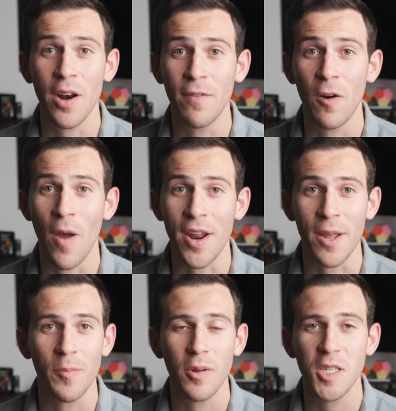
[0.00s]
enough
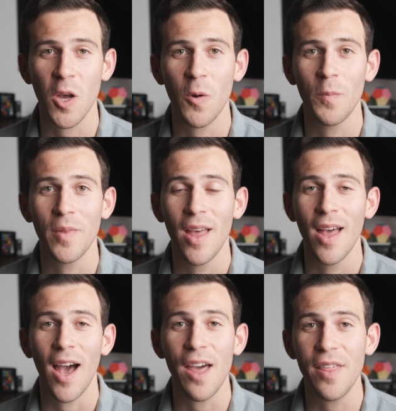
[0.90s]
already, so
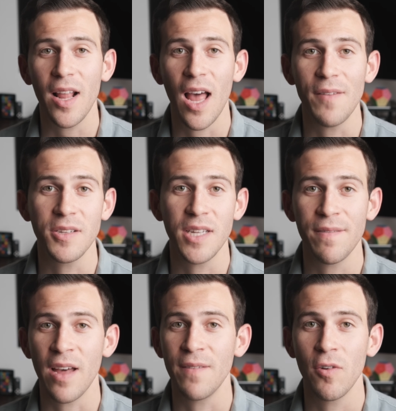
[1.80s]
I think I'll have to save
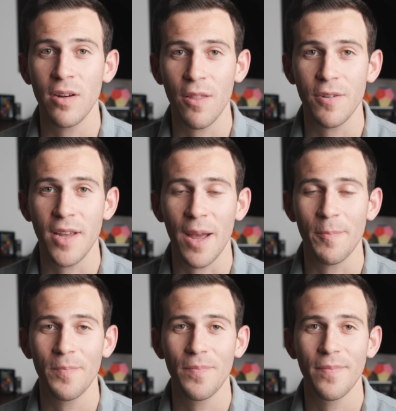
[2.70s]
that for another
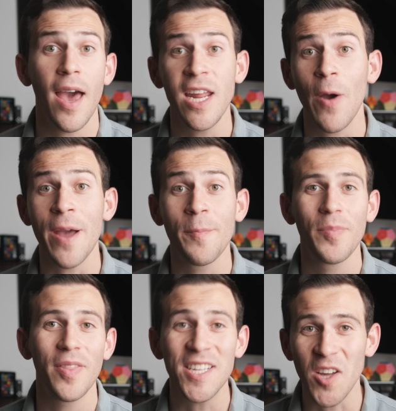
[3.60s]
time. Anyway,
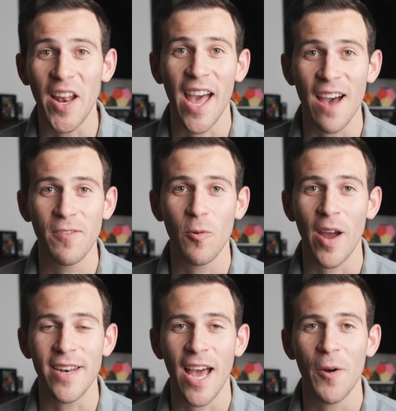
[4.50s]
that's all I have for
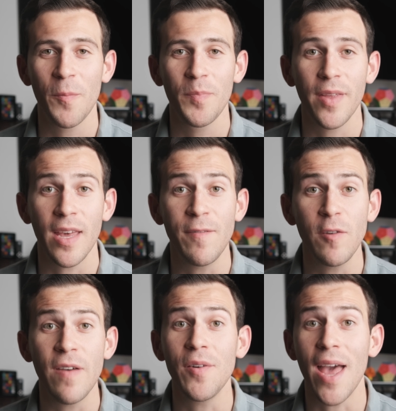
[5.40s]
right now. If you
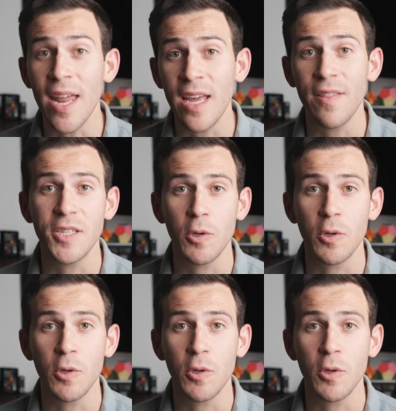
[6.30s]
found any of this